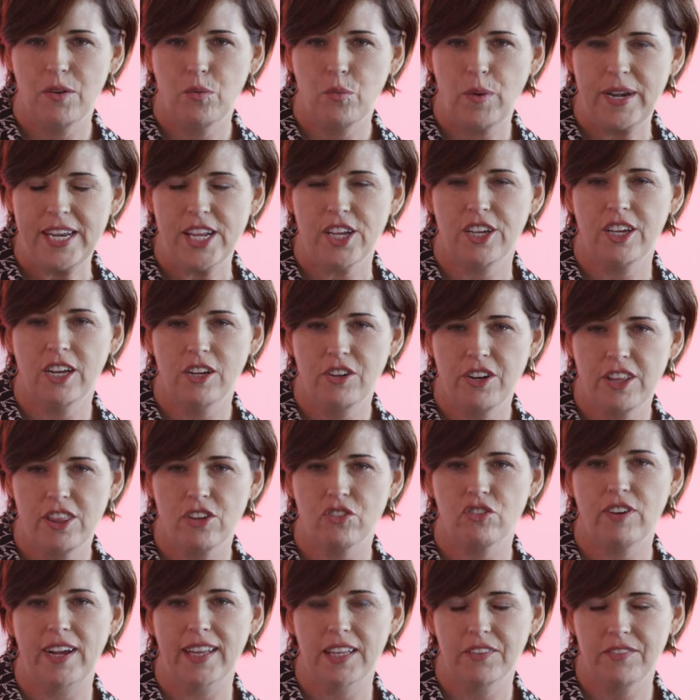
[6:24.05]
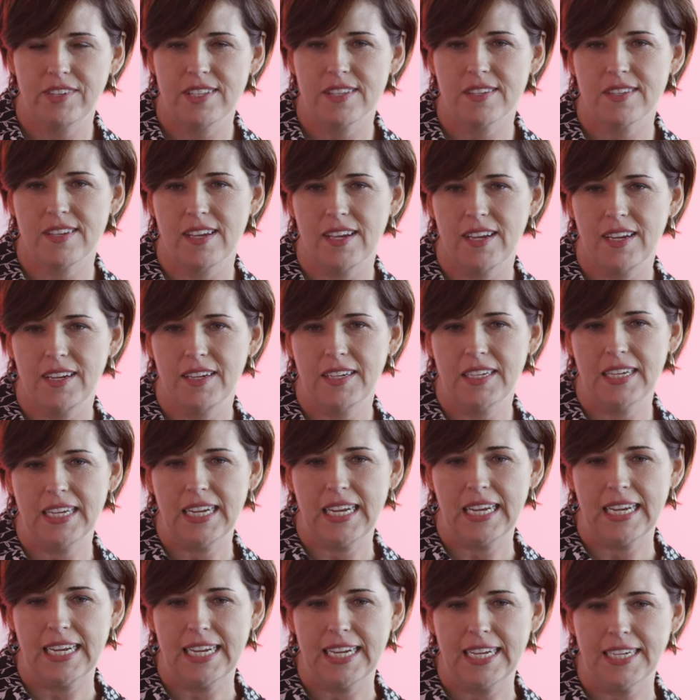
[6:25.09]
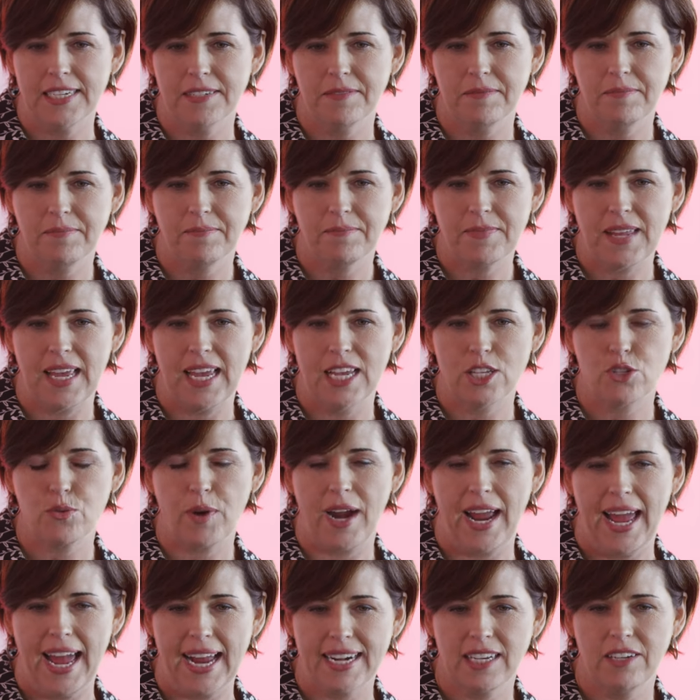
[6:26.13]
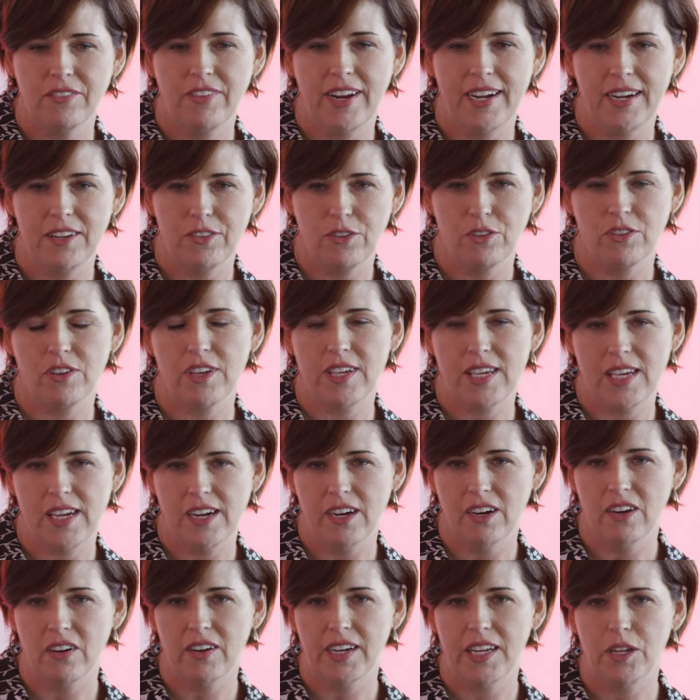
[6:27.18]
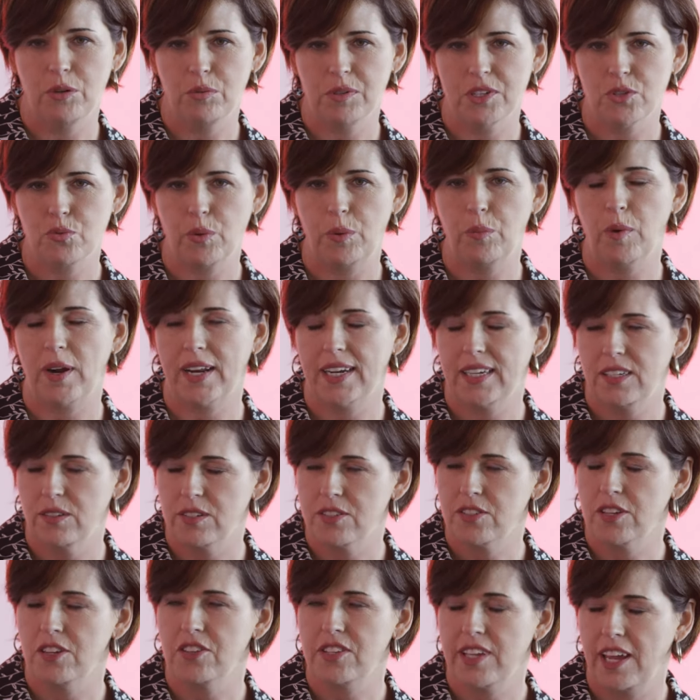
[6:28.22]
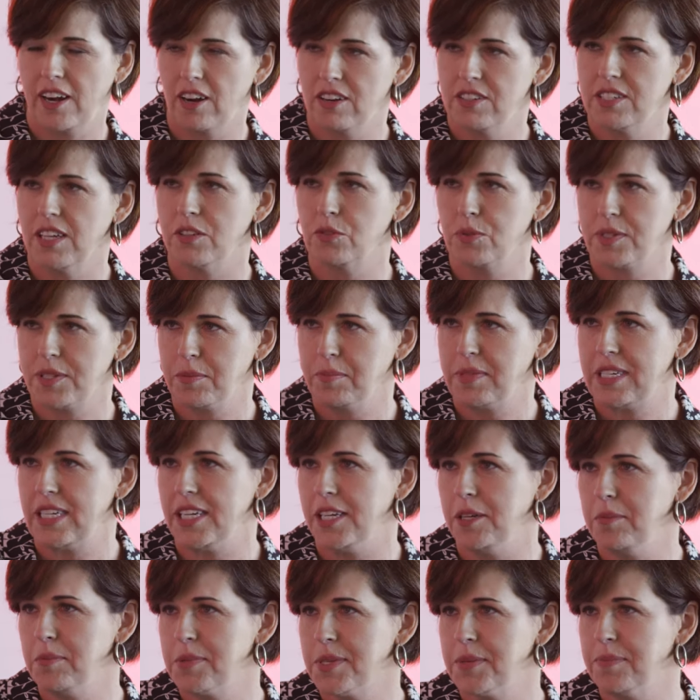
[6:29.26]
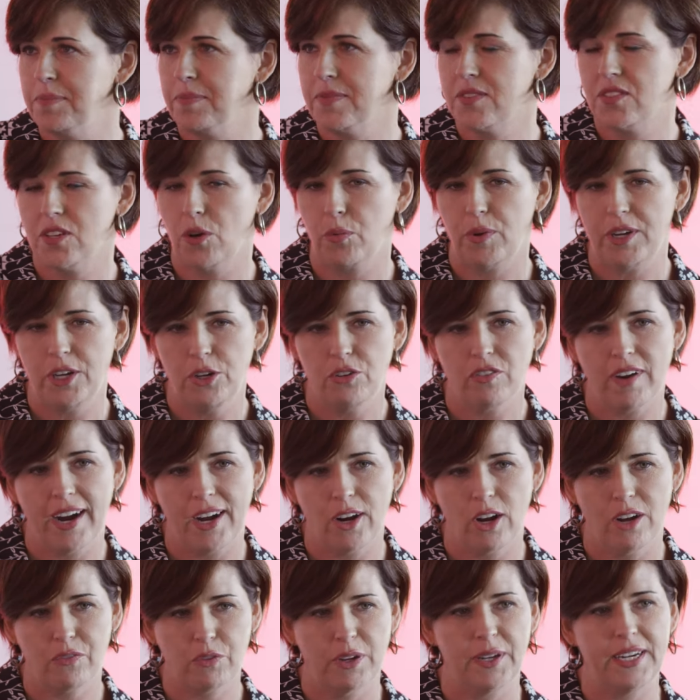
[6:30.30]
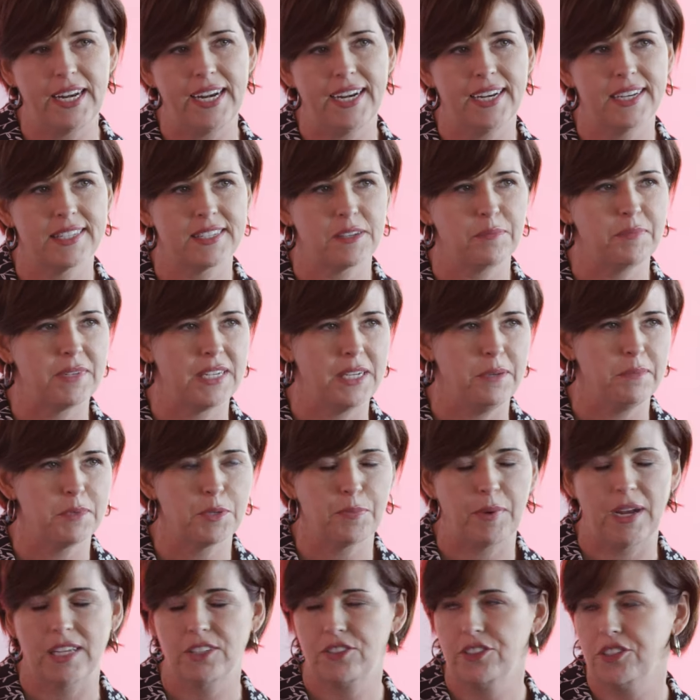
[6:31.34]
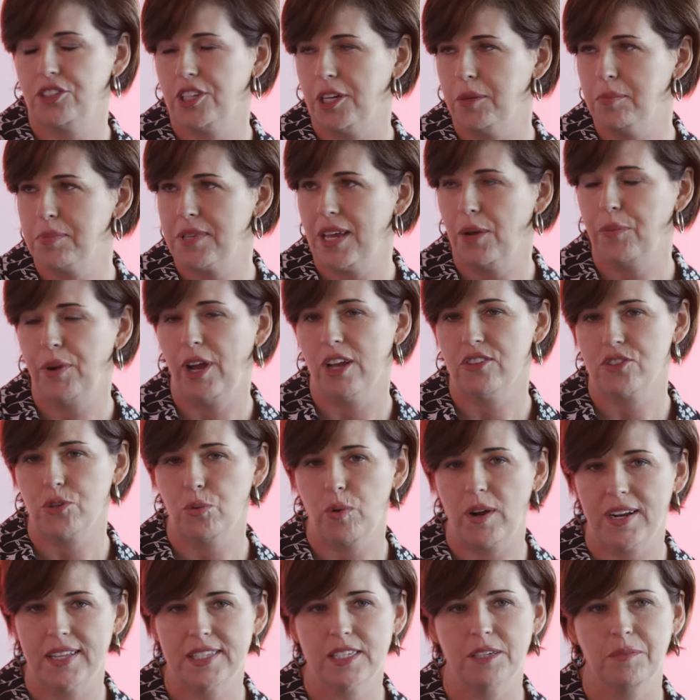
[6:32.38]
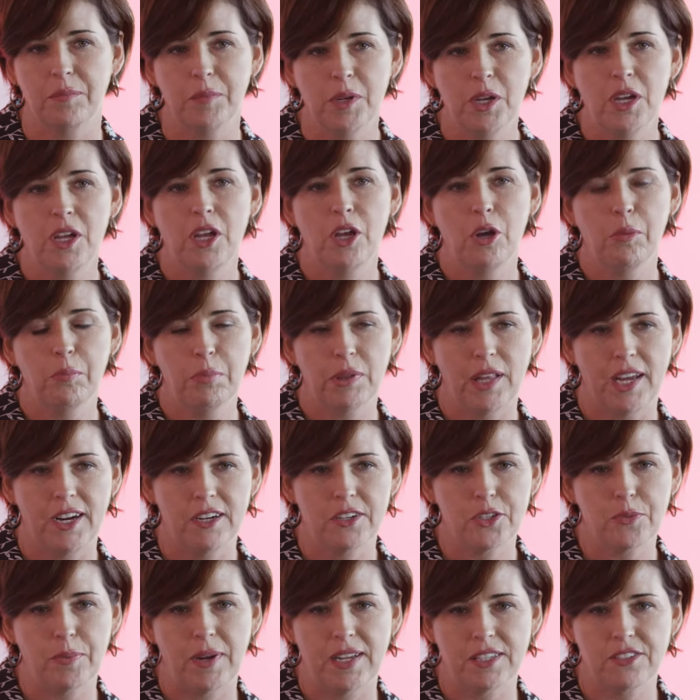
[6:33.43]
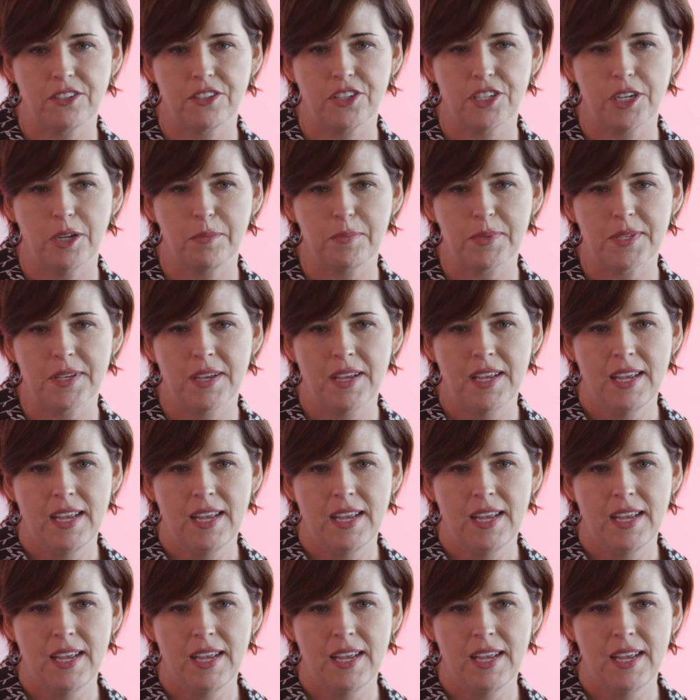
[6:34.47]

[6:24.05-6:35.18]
when you go to the relevancy, um, as we're activating through the year, it was we wanted to associate ourselves with some teams. So mm-hmm. we knew right off we needed some team sponsorships, and we also wanted some player sponsorships